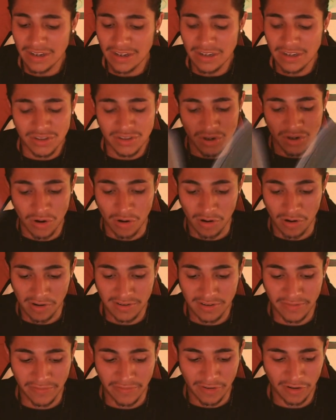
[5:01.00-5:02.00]

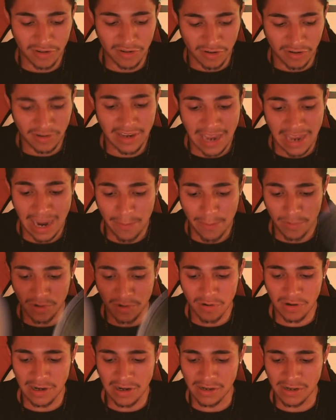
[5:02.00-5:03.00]
Taurus, Virgo,
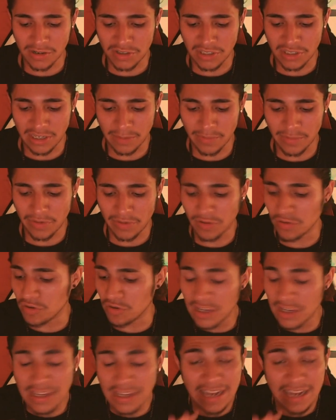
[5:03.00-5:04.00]
Capricorn energy coming through. You
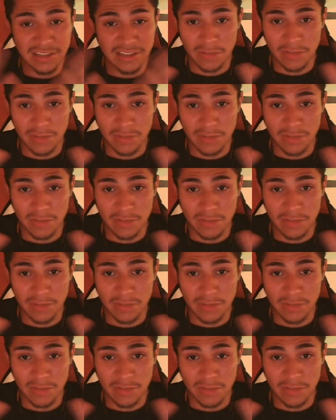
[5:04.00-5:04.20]
guys could